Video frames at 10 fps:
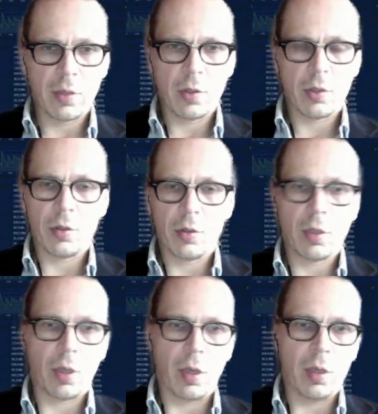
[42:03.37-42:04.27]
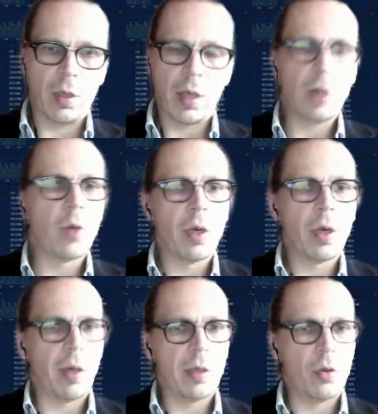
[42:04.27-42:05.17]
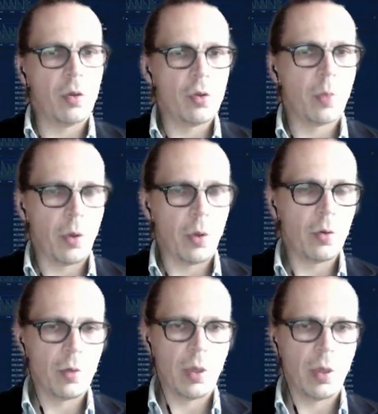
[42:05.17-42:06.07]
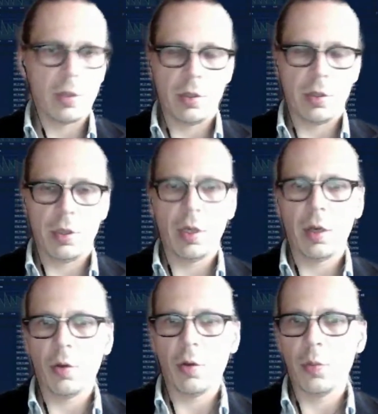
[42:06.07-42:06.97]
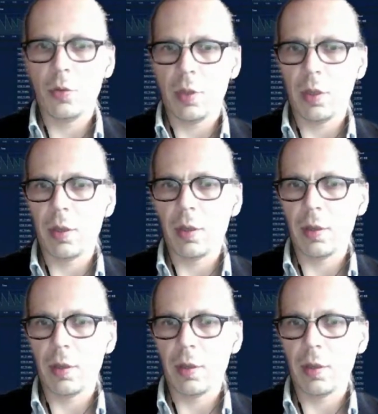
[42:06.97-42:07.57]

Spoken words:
it's not in any way related to GPU. It's a generic computing